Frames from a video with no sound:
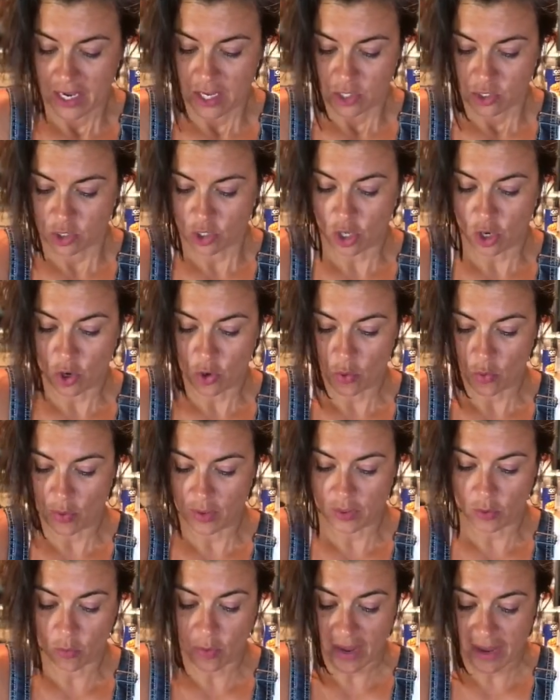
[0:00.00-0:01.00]
So
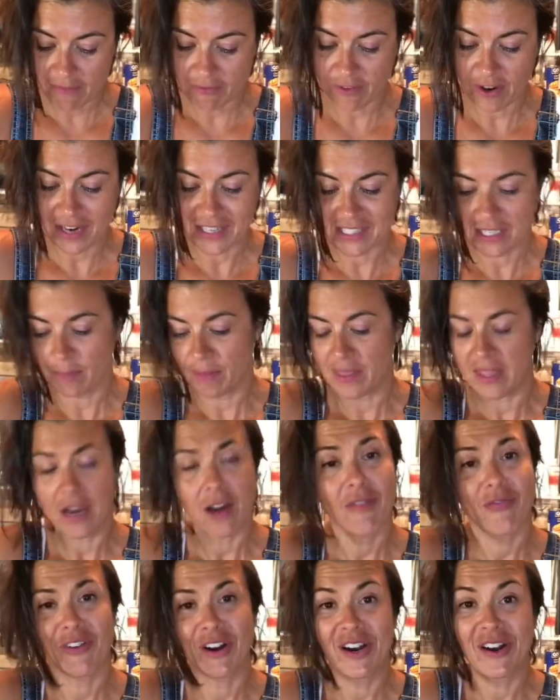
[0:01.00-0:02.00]
the way it fries up in the
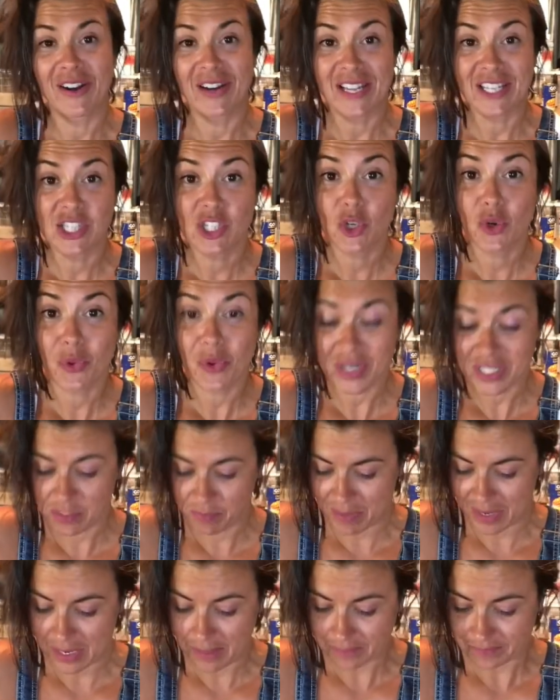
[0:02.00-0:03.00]
air fryer, it gets
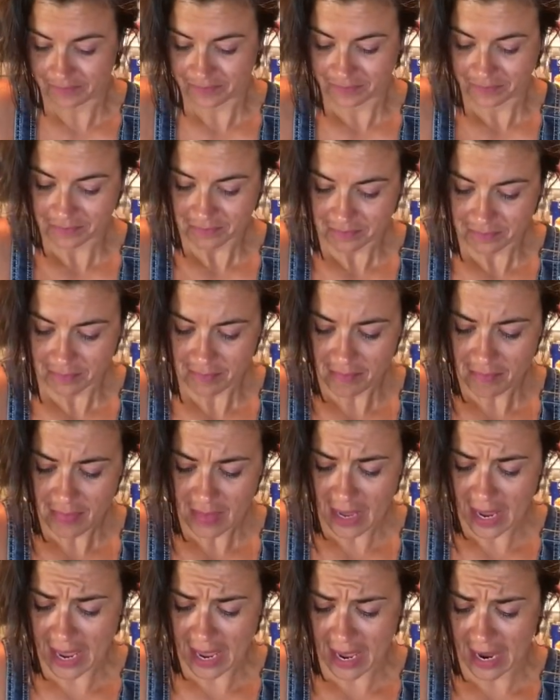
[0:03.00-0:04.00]
crispy,
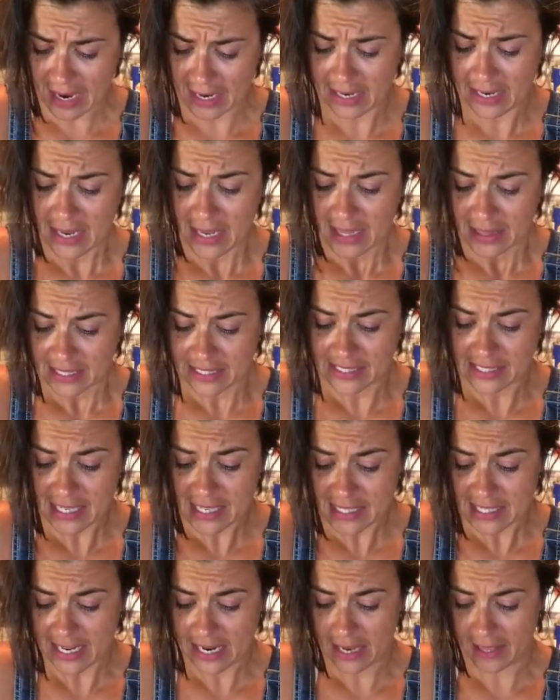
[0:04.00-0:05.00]
and the
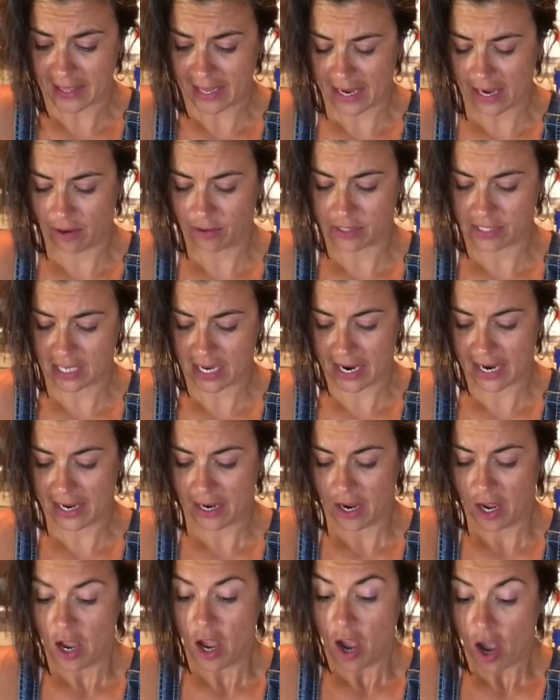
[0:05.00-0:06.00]
seasoning on the outside
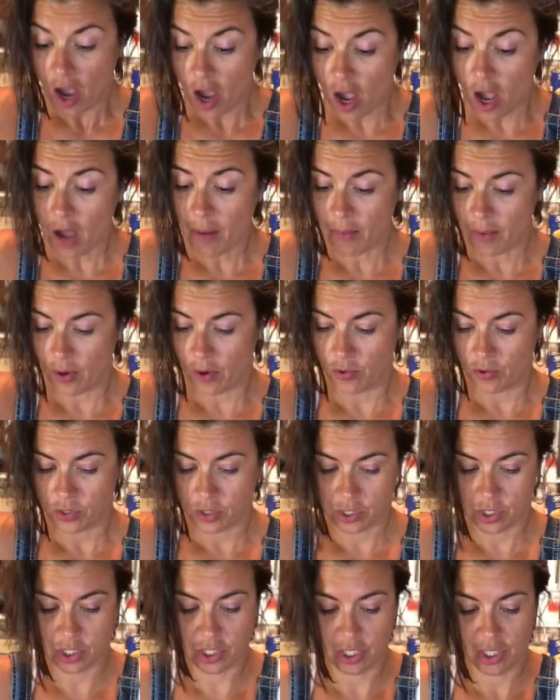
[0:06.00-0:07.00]

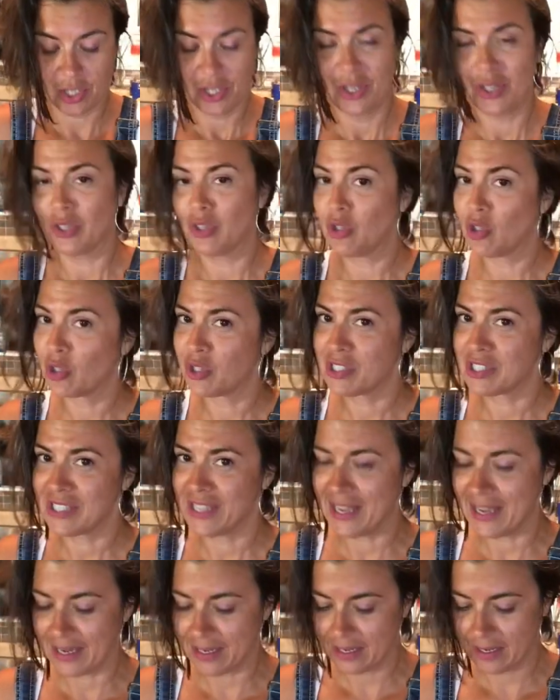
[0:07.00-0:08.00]
almost looks
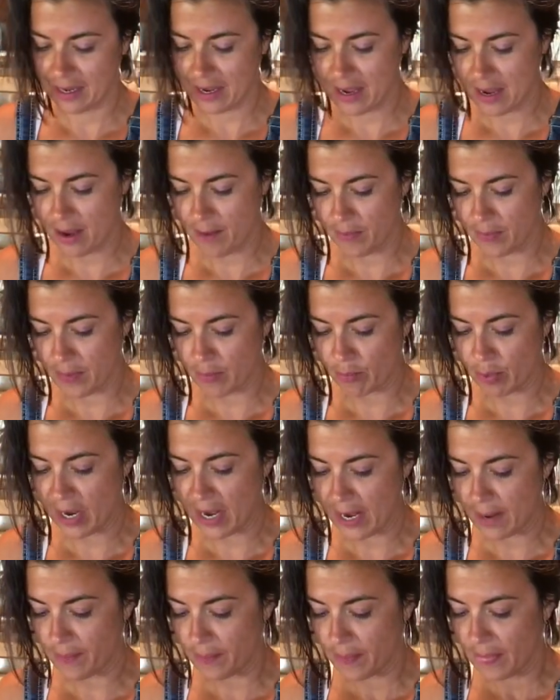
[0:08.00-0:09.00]
like
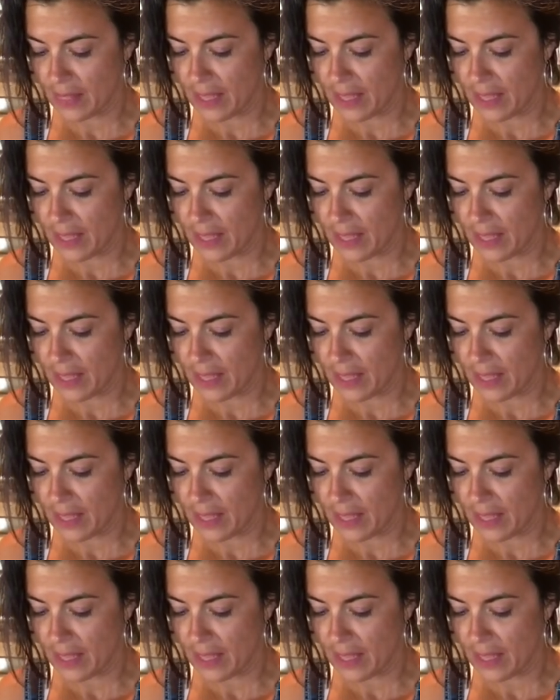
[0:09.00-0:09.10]
breading.